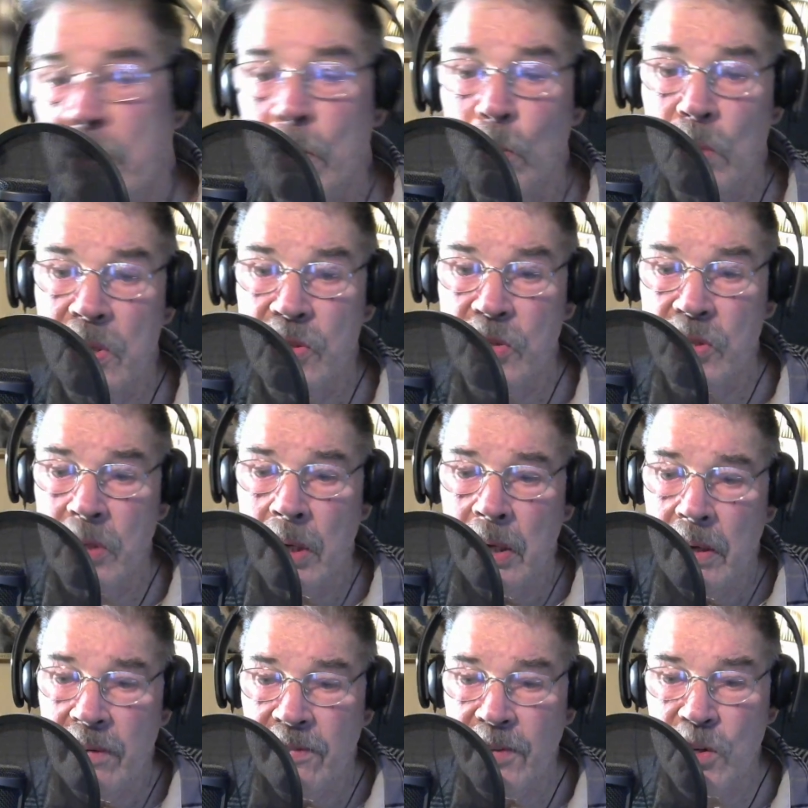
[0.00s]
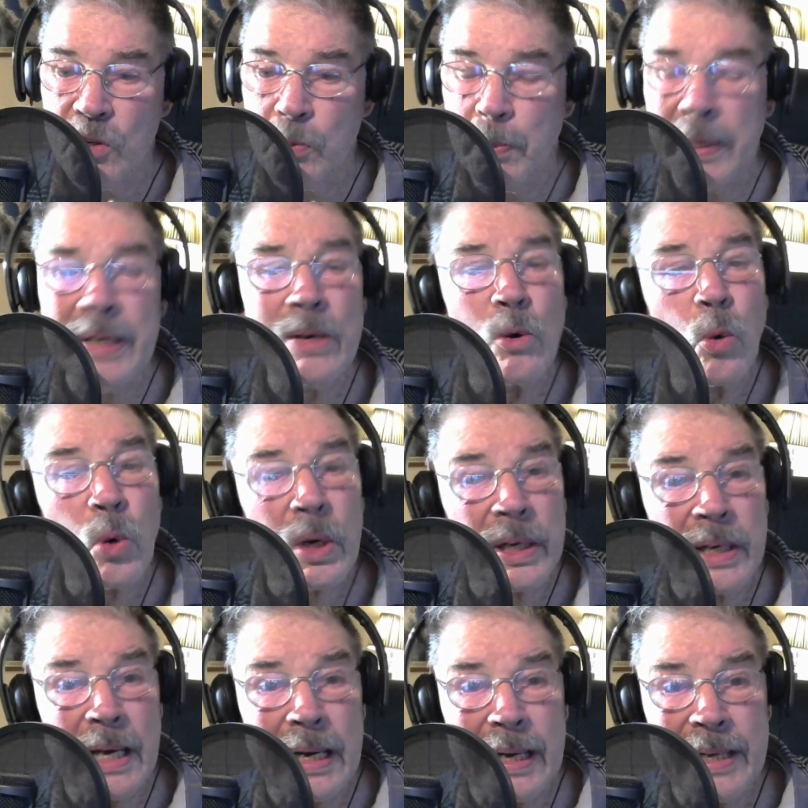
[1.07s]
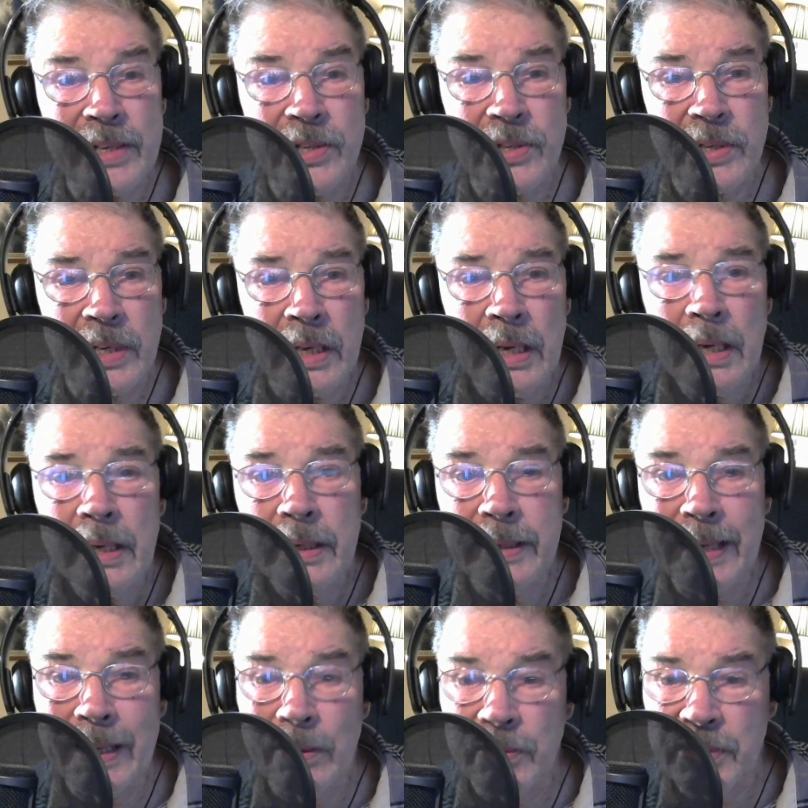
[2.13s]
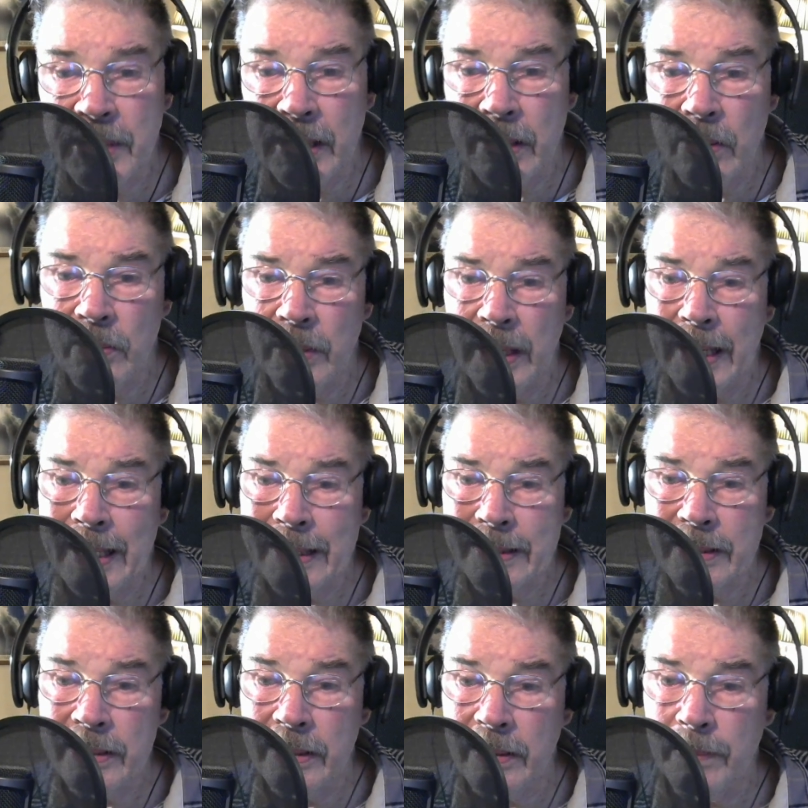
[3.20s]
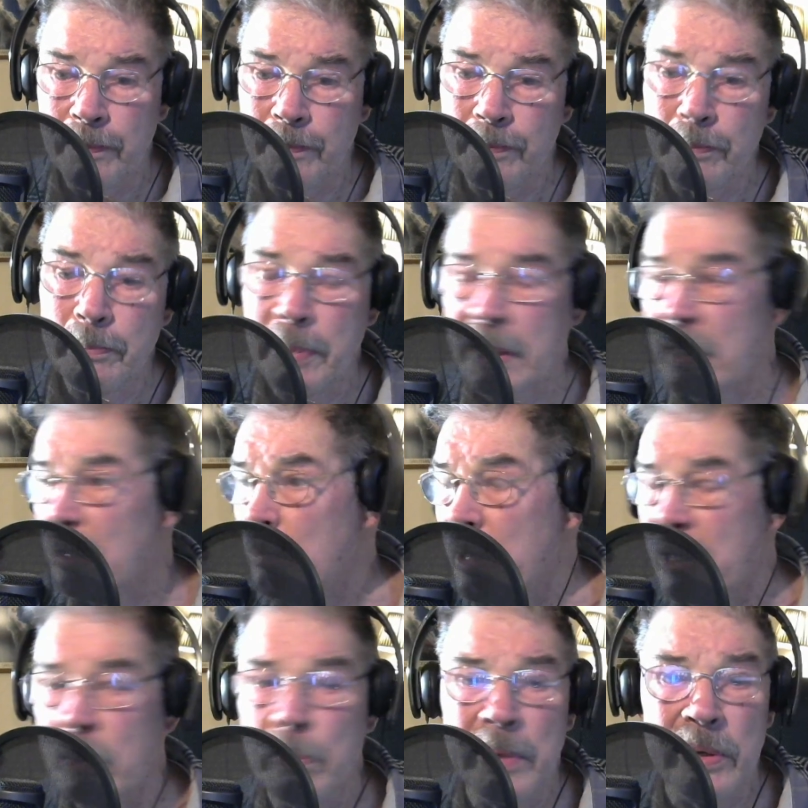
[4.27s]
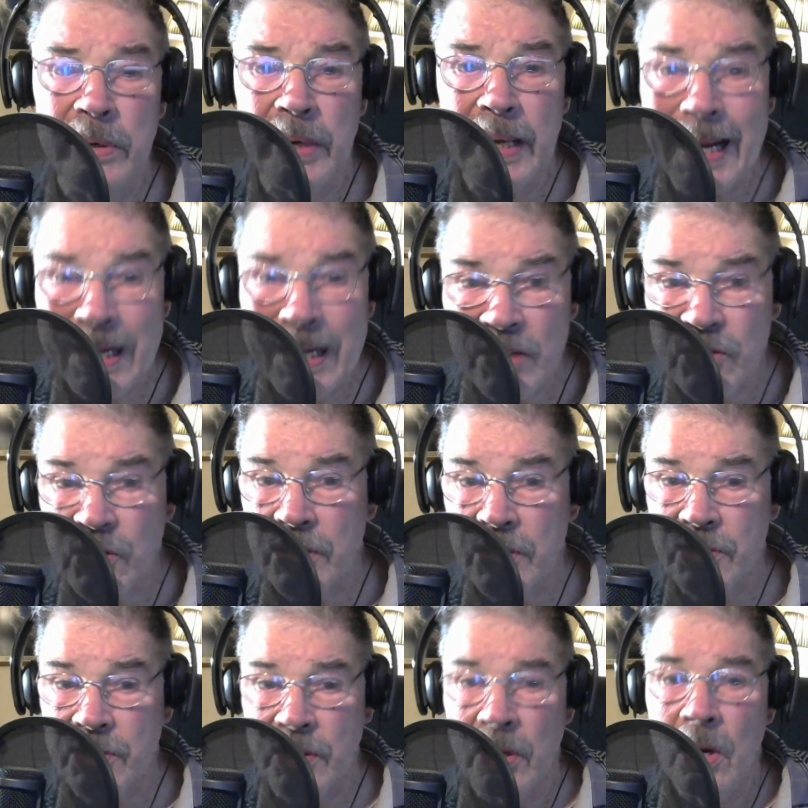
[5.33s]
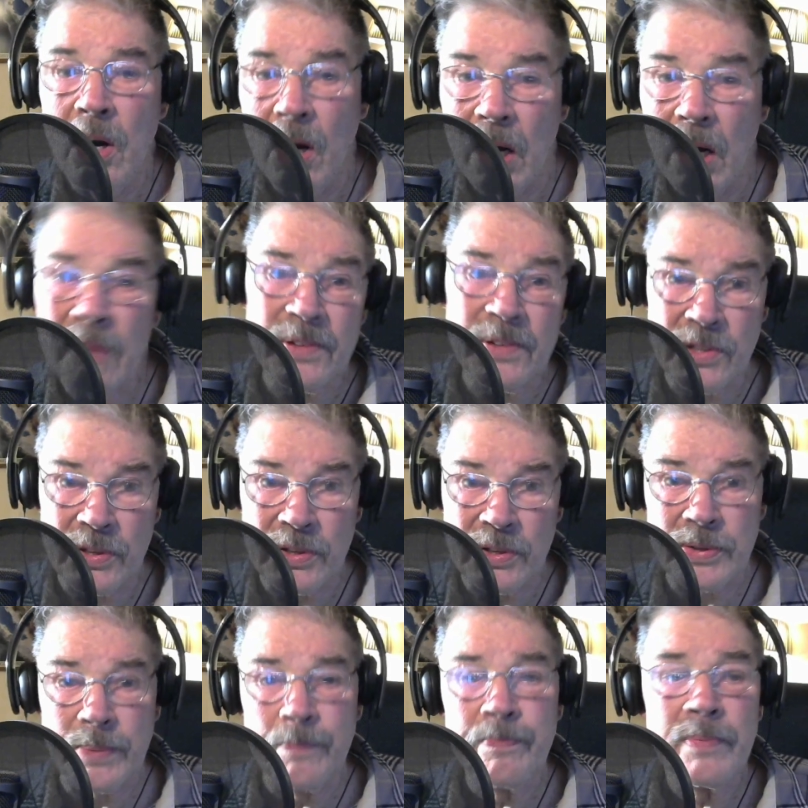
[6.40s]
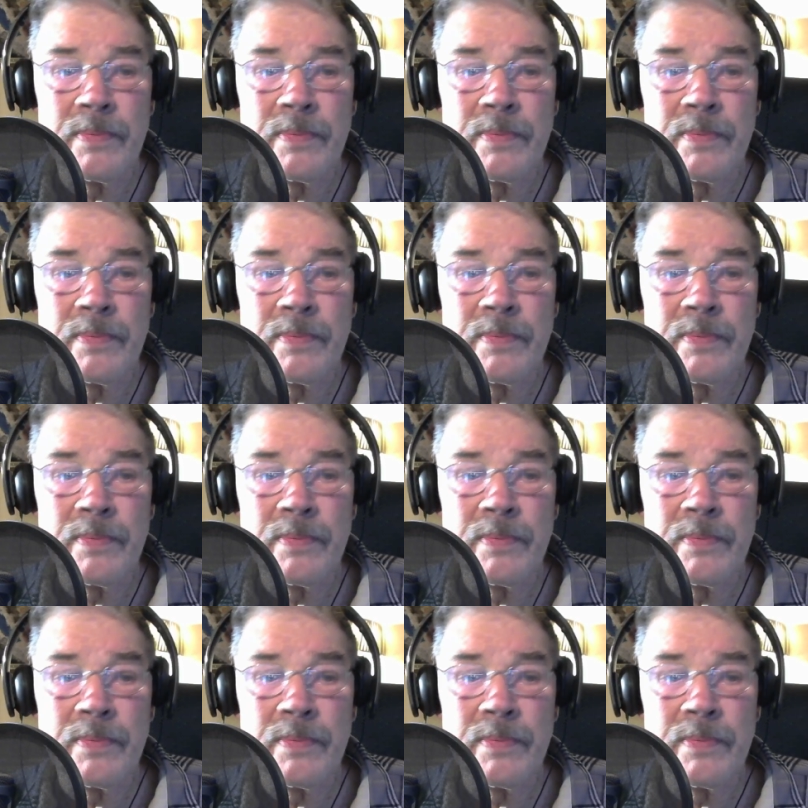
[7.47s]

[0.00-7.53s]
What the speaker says: was first being organized downtown at Petaluma Community Access offices.